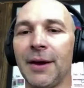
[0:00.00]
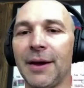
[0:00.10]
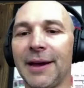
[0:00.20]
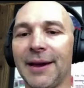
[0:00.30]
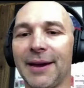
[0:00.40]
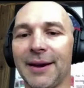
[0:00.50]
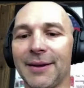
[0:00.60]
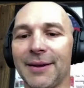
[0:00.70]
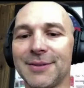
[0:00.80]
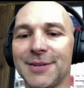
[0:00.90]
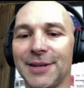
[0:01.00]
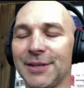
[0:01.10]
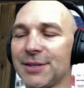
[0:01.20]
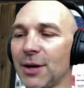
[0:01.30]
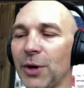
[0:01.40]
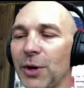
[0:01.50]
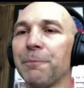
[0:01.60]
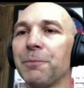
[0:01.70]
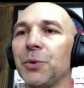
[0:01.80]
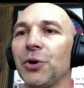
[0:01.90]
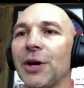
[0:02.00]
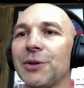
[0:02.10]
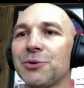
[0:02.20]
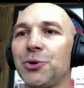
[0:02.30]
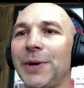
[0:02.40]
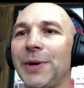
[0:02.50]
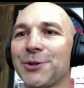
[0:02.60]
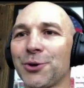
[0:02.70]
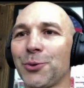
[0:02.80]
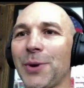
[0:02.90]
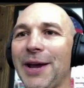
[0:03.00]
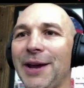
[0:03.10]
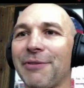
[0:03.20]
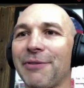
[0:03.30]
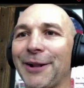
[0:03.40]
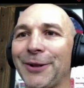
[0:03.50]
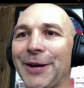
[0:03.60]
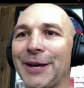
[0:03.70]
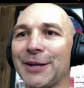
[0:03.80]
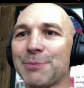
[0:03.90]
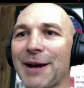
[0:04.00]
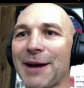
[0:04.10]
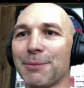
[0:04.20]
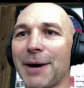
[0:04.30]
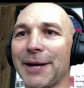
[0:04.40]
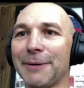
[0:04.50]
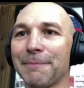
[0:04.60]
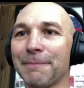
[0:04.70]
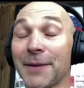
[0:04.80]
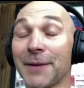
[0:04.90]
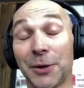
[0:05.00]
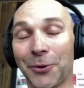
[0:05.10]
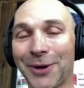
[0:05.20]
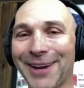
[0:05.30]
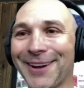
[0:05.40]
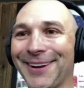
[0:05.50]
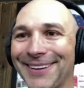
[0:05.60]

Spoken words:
And he said, well, you get 2 weeks your way, and if I don't like it, it's back to mine. I said, okay, I